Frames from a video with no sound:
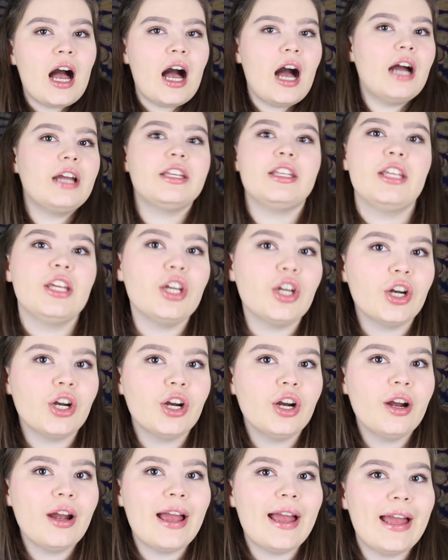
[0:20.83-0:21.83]
a
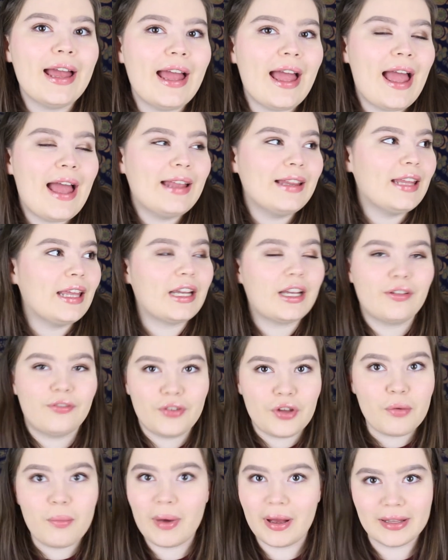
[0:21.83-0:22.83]
year and like a
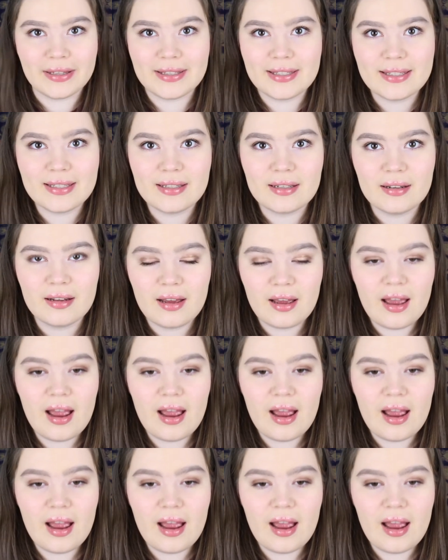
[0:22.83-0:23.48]
few months.